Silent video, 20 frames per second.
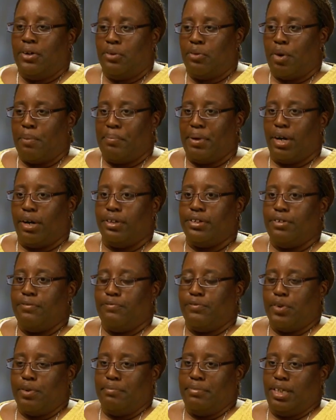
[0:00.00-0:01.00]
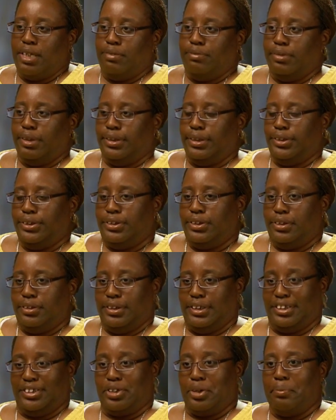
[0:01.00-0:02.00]
Rebellion for me was
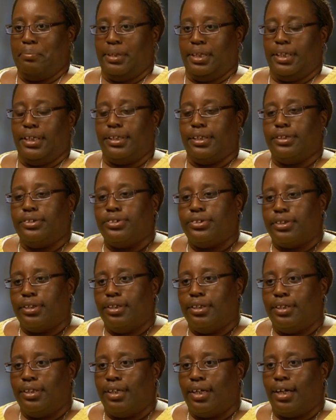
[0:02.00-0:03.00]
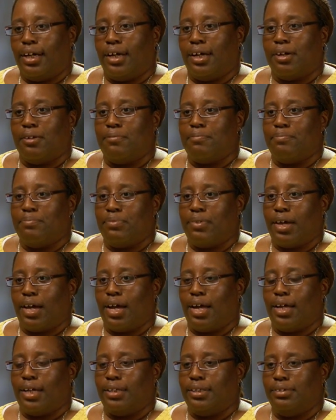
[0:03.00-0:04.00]
disobedience.
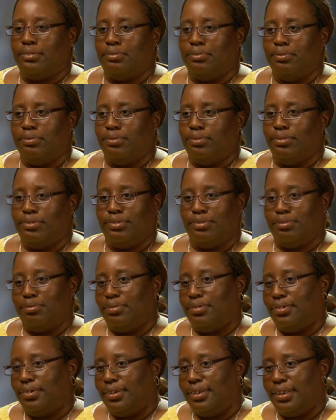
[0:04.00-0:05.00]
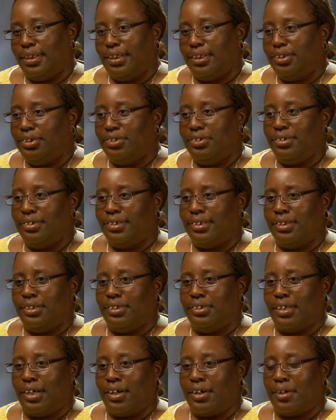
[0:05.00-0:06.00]
I
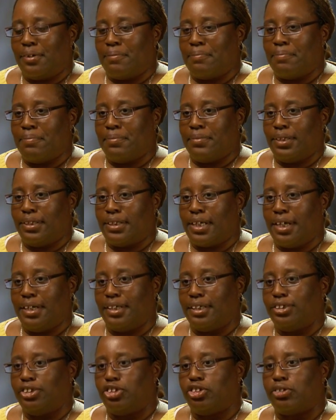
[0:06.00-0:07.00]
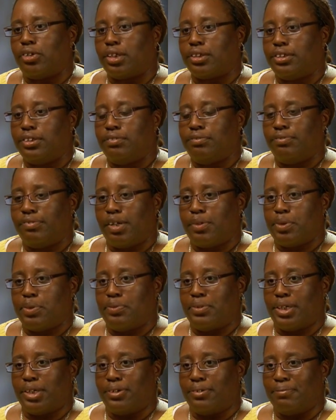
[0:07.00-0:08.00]
didn't take instructions very
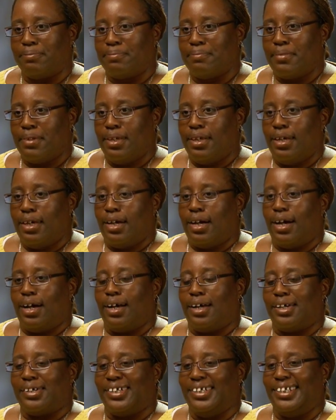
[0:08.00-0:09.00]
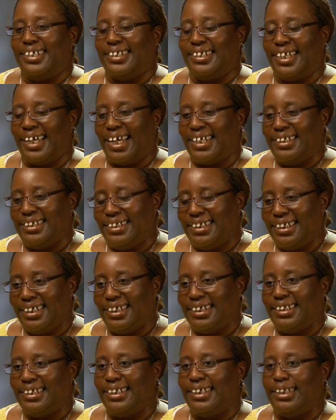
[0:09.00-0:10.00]
well. I
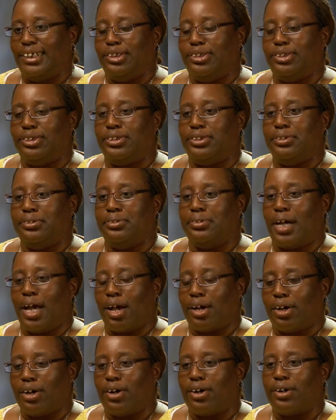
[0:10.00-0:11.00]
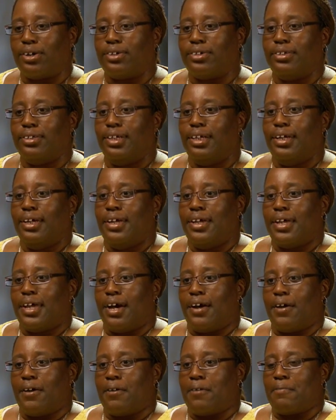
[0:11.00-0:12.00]
did get into alcohol.
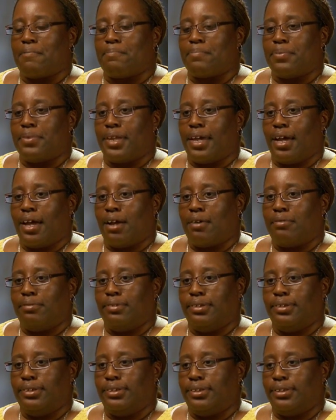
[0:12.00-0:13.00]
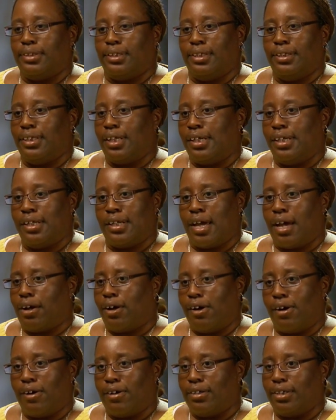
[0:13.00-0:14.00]
I was an
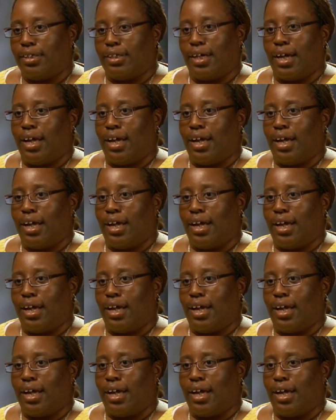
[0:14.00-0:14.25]
alcoholic.